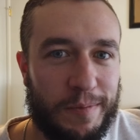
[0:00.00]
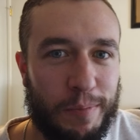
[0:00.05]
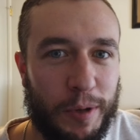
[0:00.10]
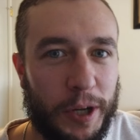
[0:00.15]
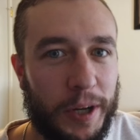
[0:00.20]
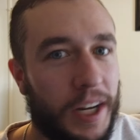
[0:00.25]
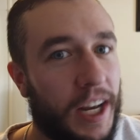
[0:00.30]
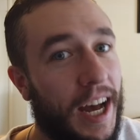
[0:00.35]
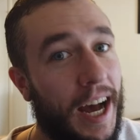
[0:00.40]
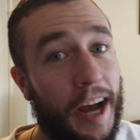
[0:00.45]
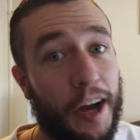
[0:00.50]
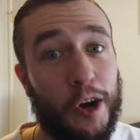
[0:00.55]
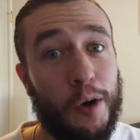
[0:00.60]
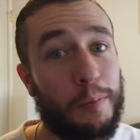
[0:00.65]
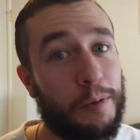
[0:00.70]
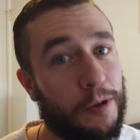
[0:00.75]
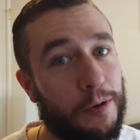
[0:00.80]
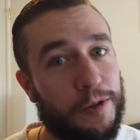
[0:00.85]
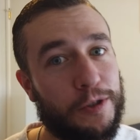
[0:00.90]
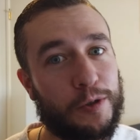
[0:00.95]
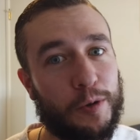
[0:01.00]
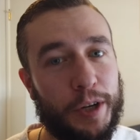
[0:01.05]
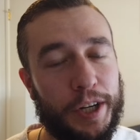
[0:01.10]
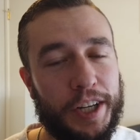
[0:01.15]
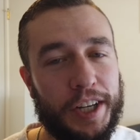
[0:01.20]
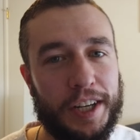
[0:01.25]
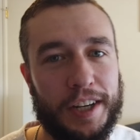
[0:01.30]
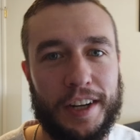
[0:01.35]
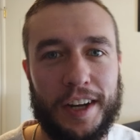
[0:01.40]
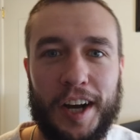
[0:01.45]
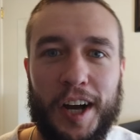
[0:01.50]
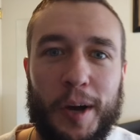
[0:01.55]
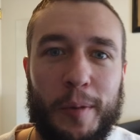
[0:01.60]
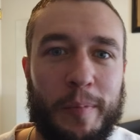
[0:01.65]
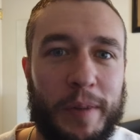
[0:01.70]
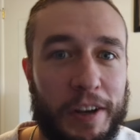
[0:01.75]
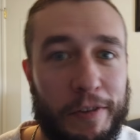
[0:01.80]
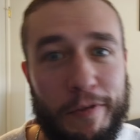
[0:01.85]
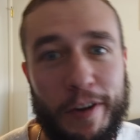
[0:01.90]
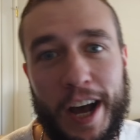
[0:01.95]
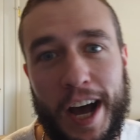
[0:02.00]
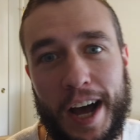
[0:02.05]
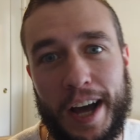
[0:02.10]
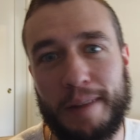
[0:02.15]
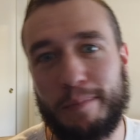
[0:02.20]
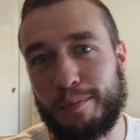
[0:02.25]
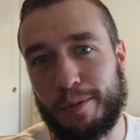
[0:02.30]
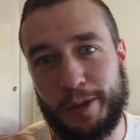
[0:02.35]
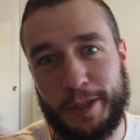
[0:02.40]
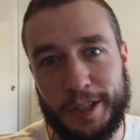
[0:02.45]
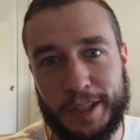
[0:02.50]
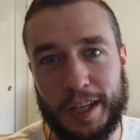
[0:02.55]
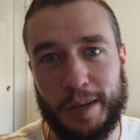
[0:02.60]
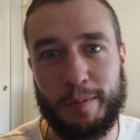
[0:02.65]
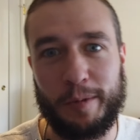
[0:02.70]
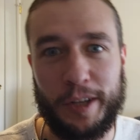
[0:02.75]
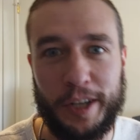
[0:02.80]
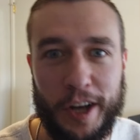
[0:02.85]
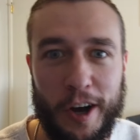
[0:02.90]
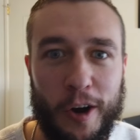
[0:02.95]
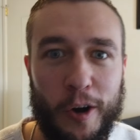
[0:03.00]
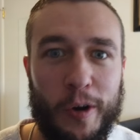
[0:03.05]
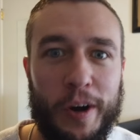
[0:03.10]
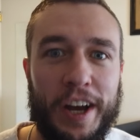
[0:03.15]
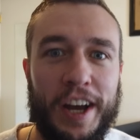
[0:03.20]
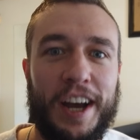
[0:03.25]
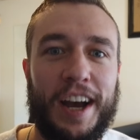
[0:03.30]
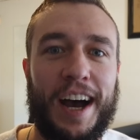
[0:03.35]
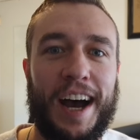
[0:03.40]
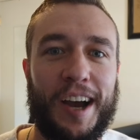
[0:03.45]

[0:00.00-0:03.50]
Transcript: But I hope you enjoyed it. If not, please let me know.